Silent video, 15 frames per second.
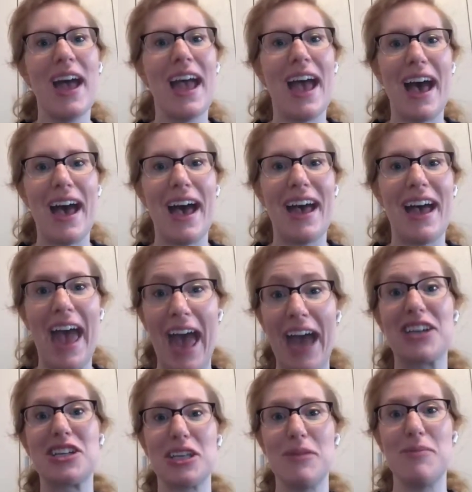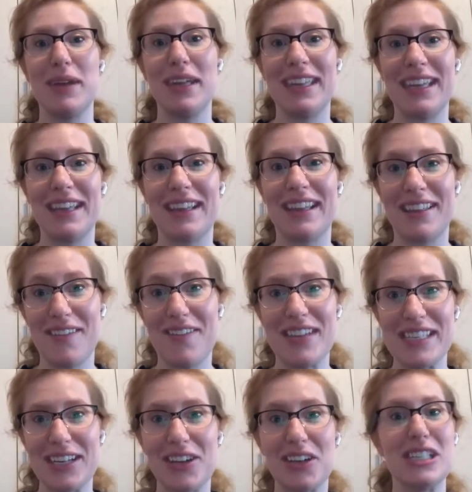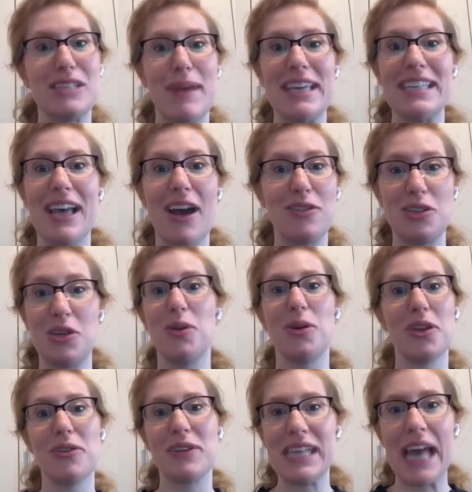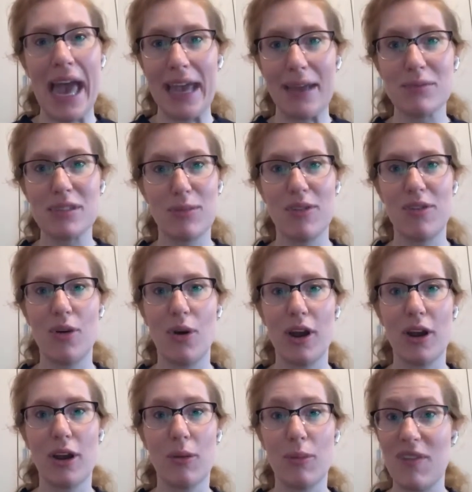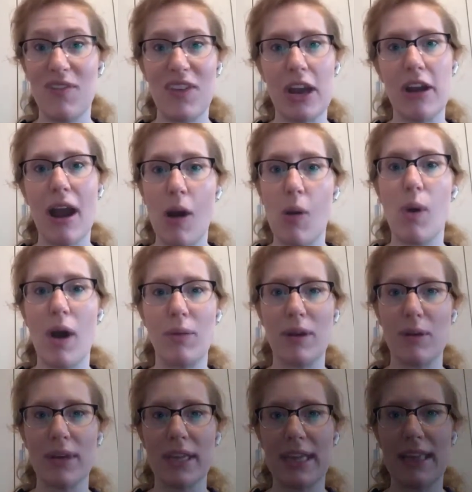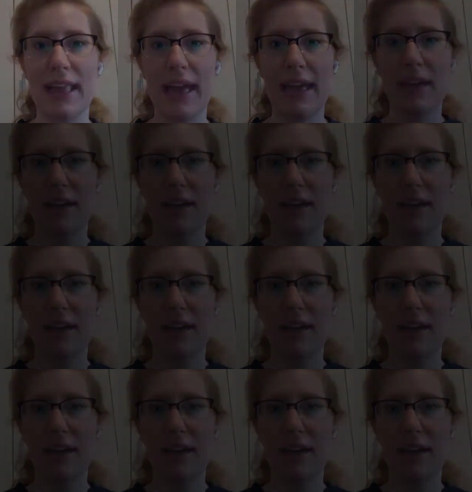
actually building the physical space out 2 or 3 times before we figure out what we really like.